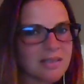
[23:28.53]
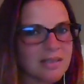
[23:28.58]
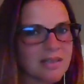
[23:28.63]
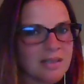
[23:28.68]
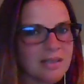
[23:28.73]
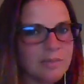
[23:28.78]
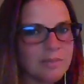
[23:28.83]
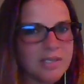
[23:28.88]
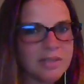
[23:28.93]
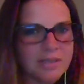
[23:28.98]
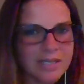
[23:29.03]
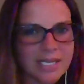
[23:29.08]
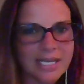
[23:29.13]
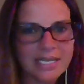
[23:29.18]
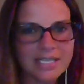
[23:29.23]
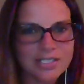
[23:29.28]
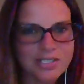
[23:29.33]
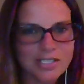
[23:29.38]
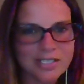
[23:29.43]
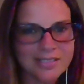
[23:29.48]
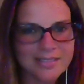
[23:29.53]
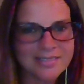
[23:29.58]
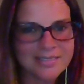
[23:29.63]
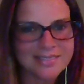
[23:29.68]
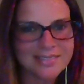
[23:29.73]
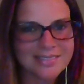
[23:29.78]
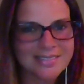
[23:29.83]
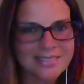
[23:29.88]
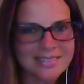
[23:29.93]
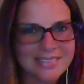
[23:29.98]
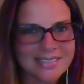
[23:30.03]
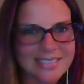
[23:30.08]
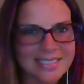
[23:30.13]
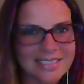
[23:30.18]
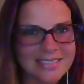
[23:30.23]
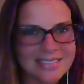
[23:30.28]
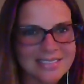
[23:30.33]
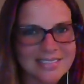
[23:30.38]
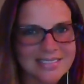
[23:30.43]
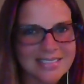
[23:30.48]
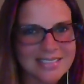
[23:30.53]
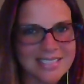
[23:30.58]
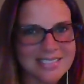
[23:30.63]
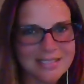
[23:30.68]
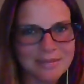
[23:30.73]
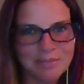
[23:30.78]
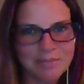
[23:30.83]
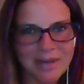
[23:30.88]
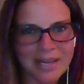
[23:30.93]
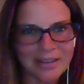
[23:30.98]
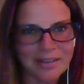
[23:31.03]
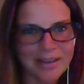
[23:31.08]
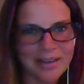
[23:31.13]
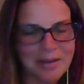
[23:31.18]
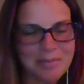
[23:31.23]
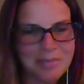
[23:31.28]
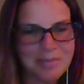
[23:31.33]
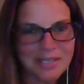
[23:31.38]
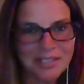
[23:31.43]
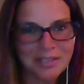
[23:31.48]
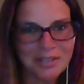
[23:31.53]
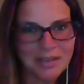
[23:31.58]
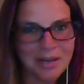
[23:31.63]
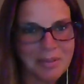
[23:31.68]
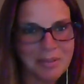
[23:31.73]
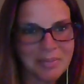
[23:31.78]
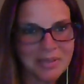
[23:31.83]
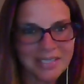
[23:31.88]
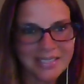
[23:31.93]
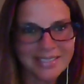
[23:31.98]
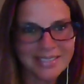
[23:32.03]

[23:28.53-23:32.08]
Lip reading: communication doesn't matter how big your company